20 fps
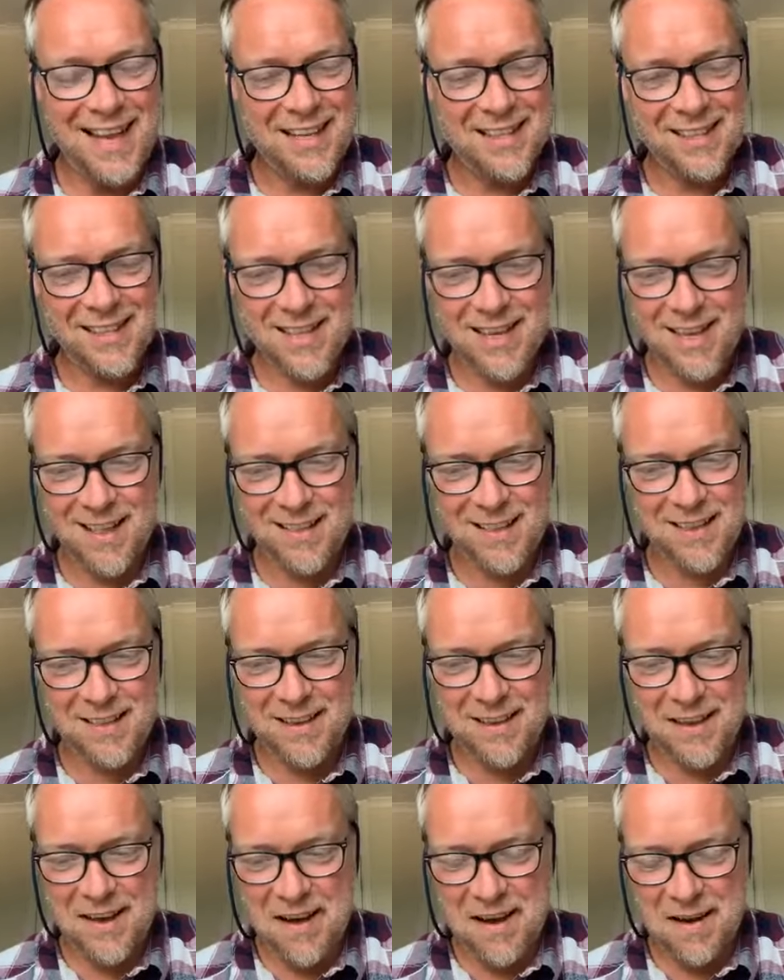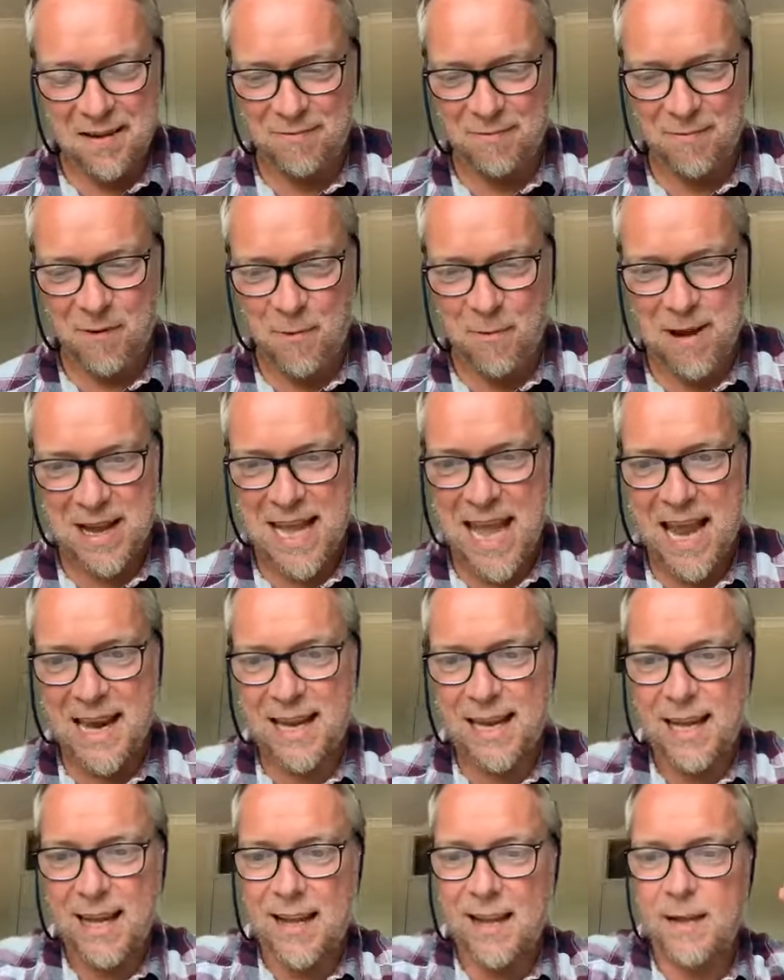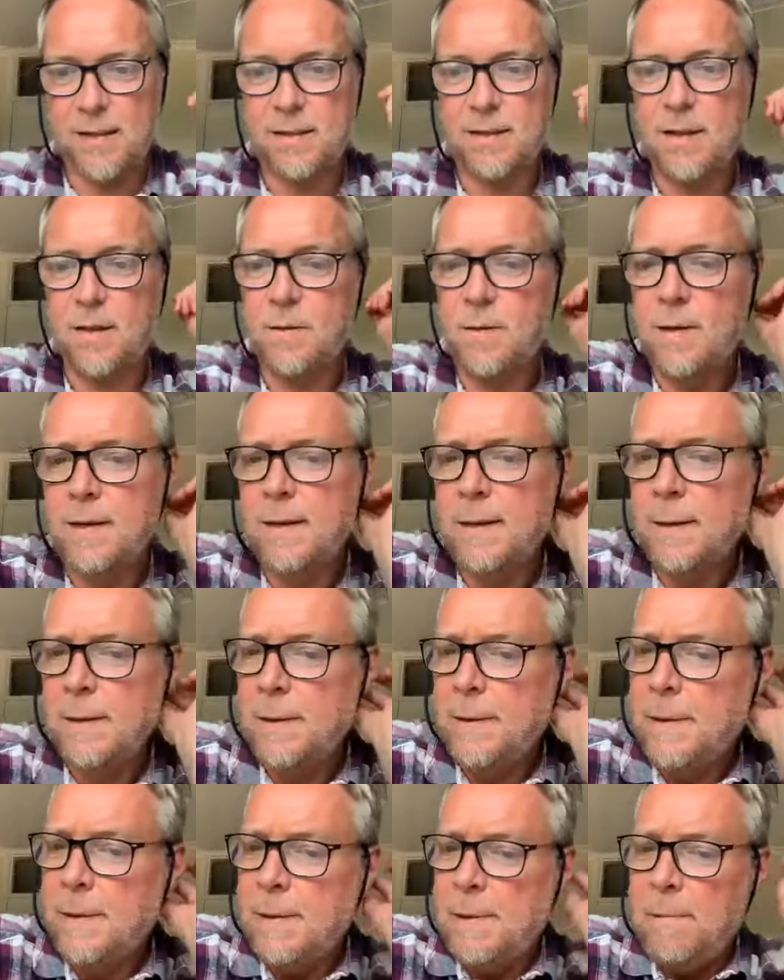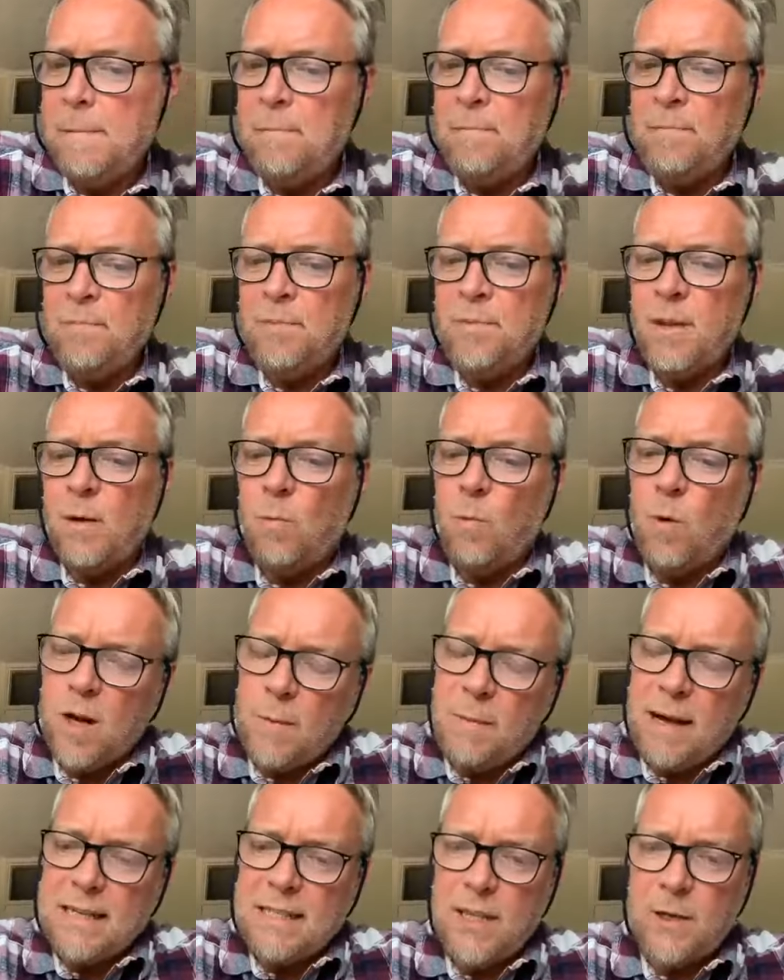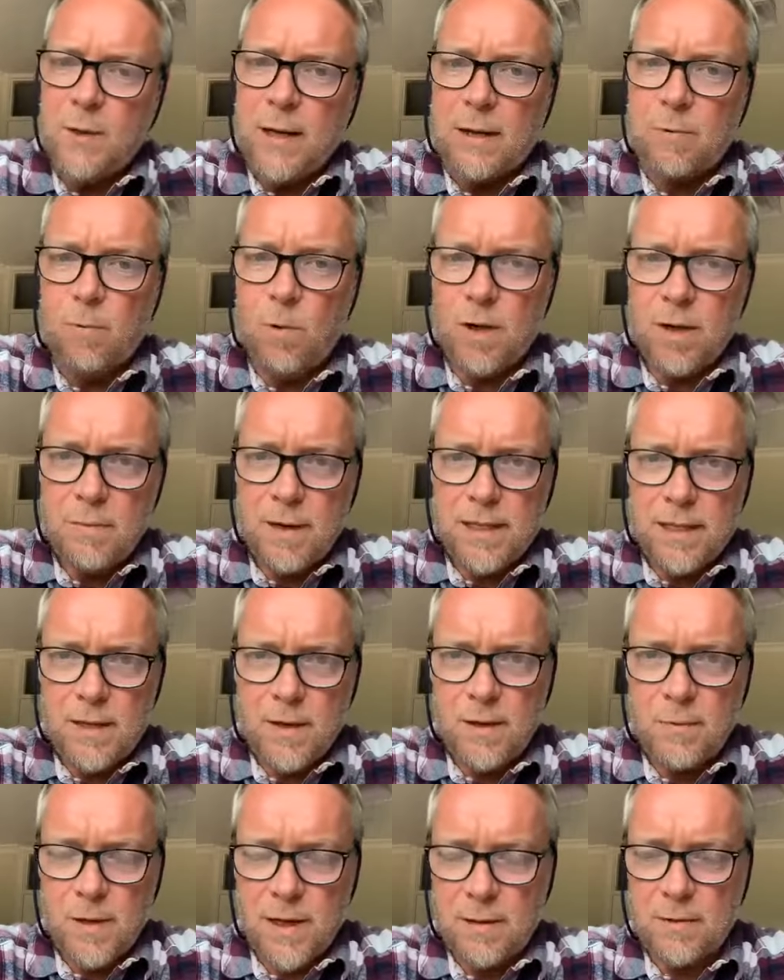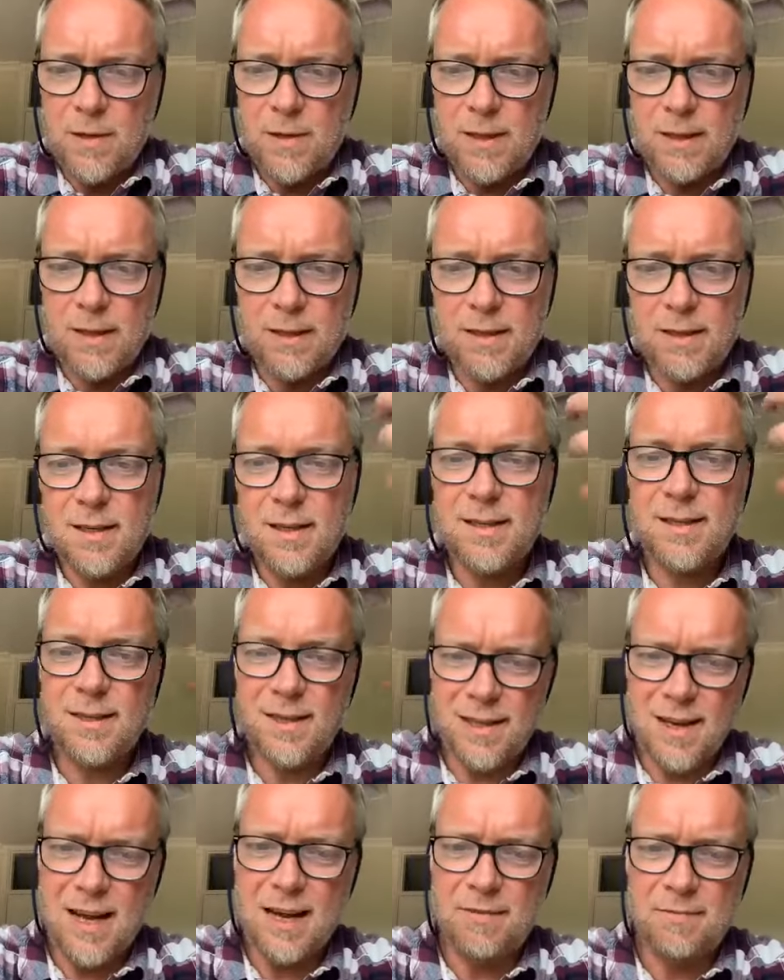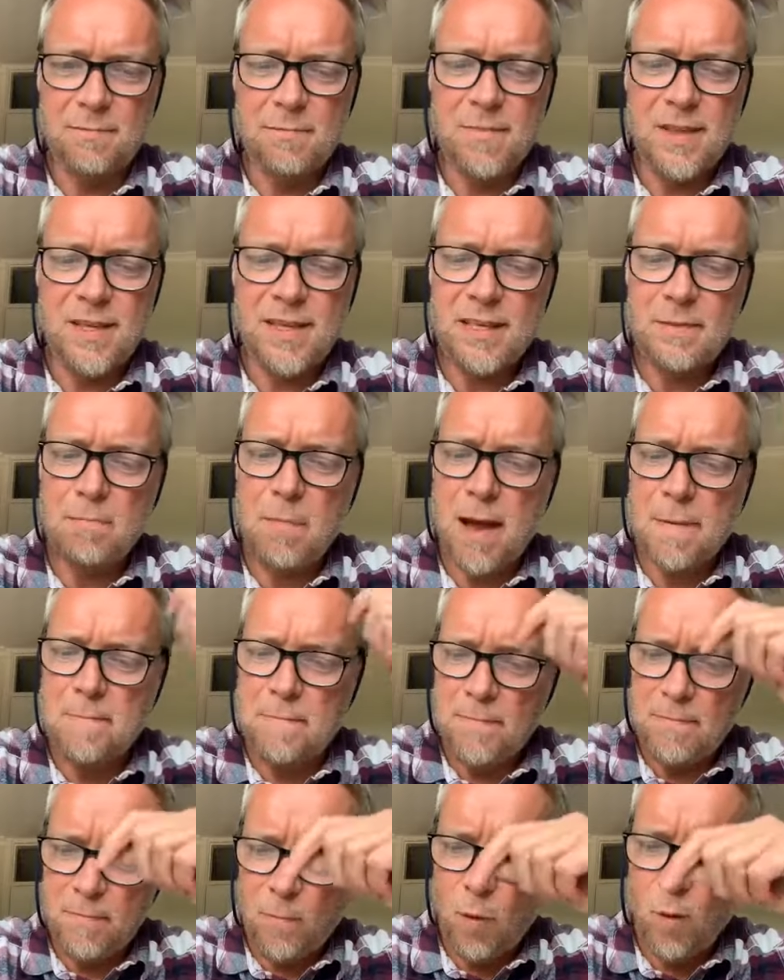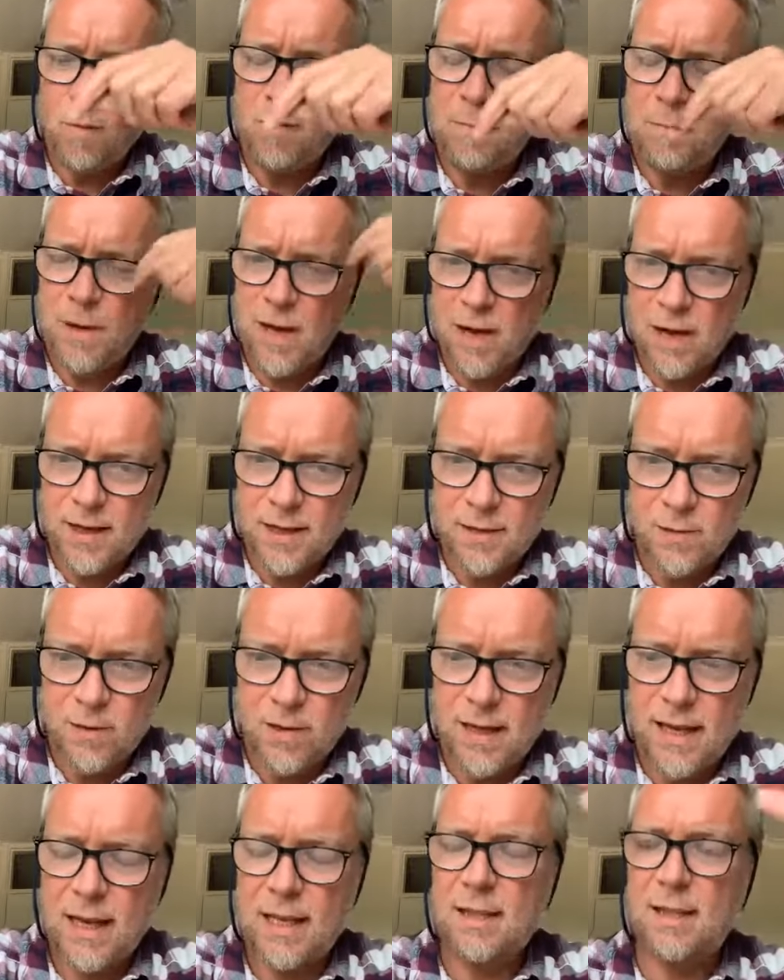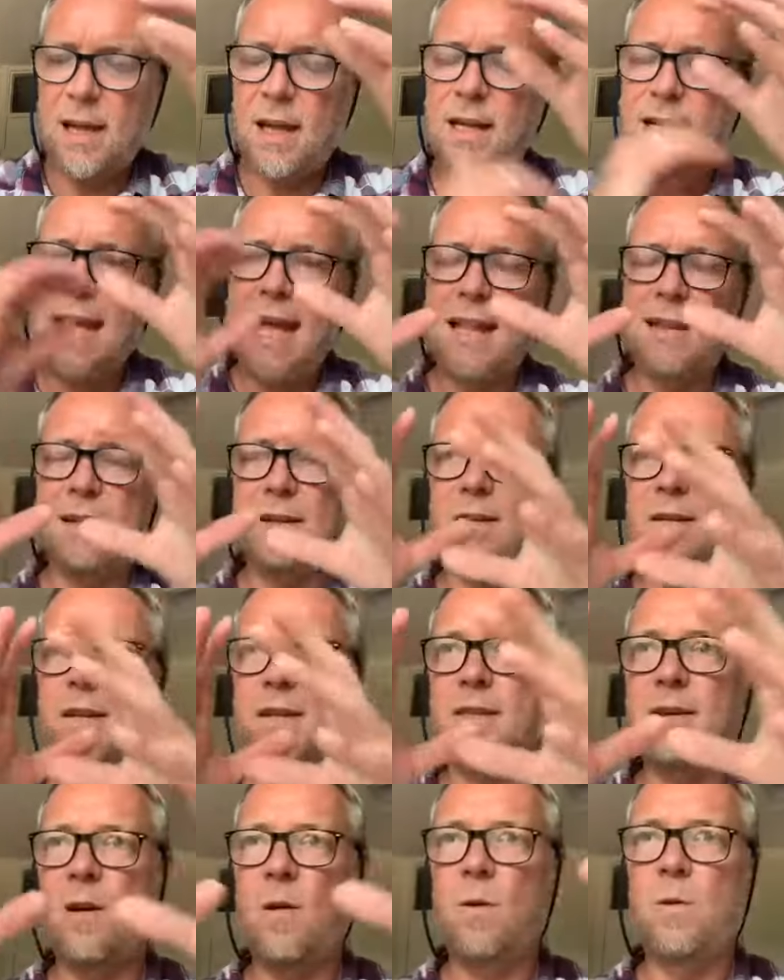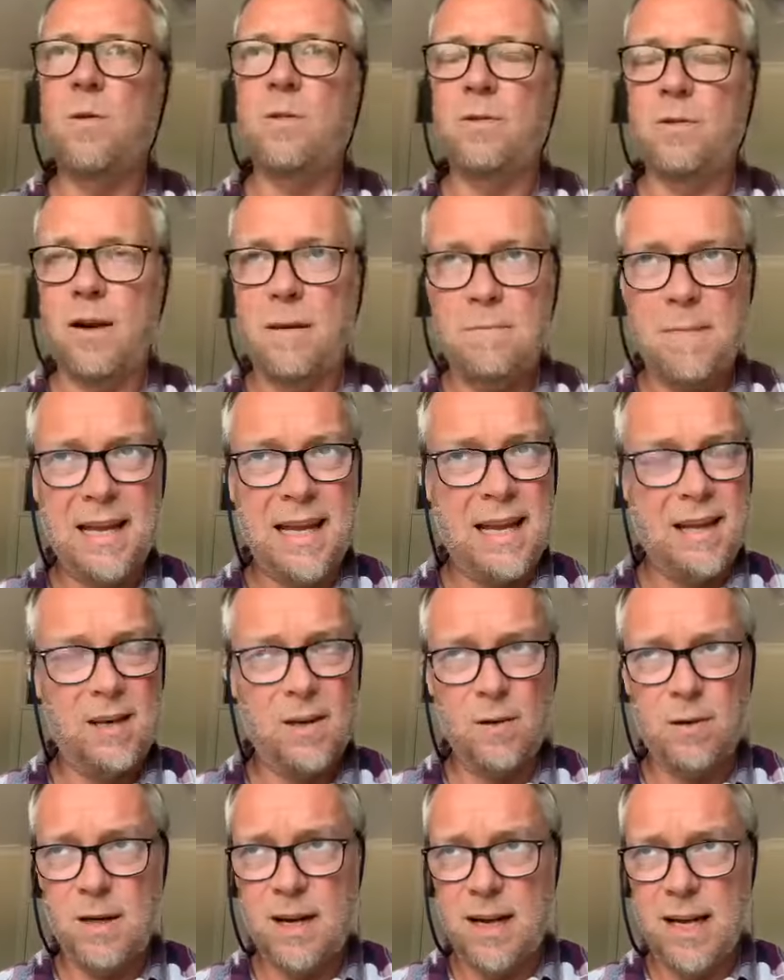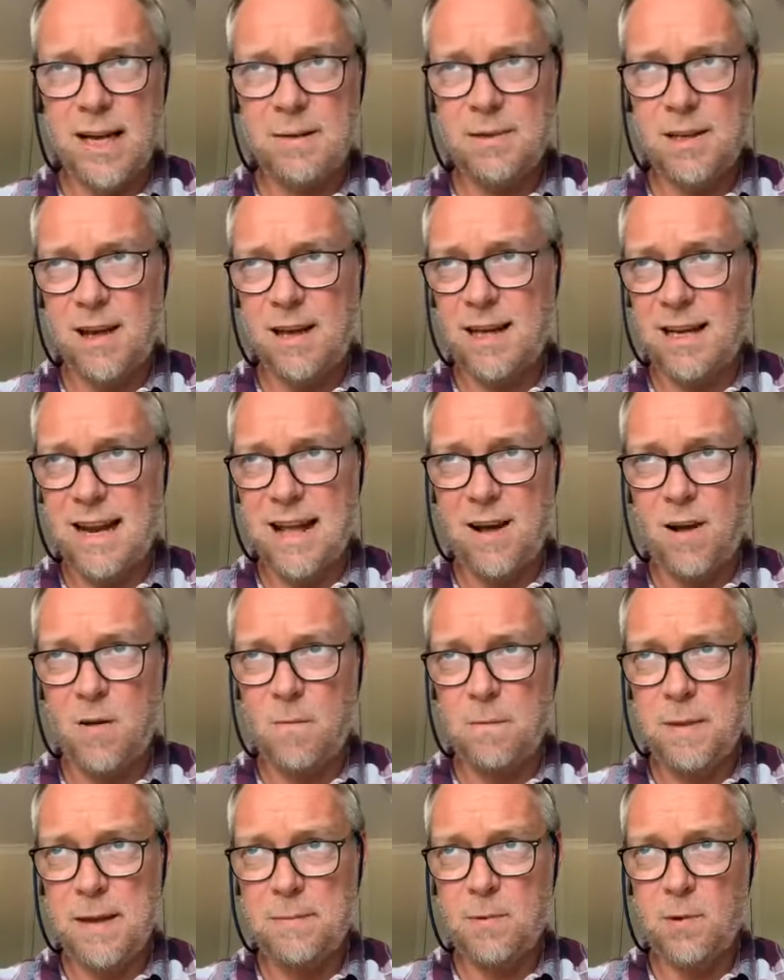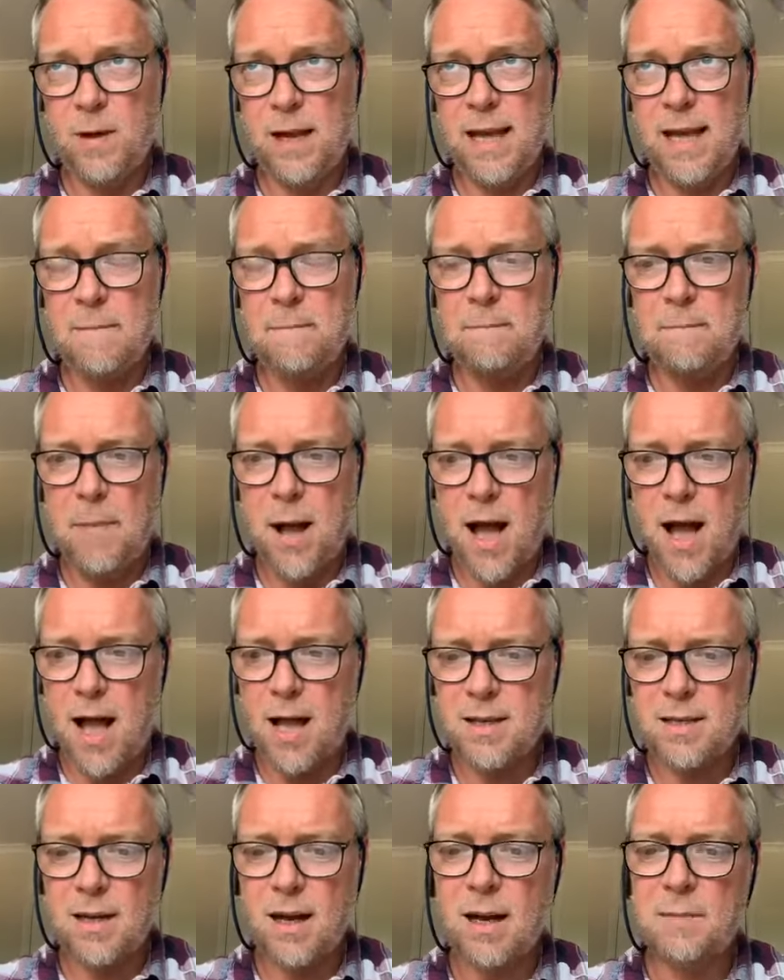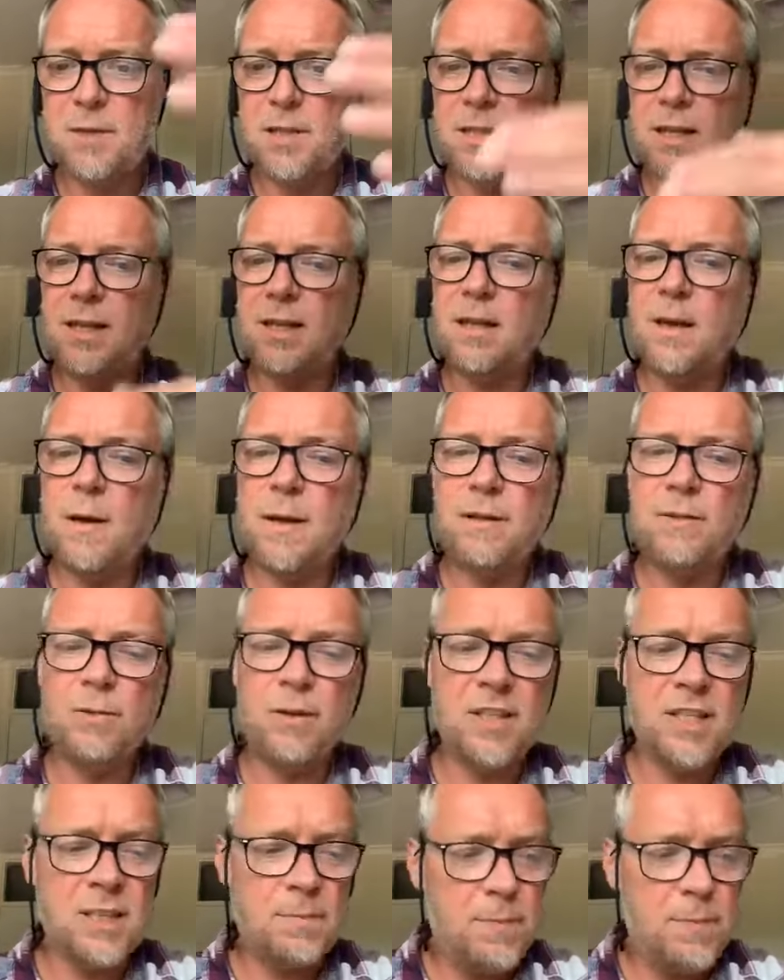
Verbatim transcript: that's the, the, the kind of what we're getting here. So what am I doing? What am I doing when I'm doing this? Is this the kind of this is my more of a personal thing? And again, this whole through, I'm making no claims that I can help people here, but I'm just going through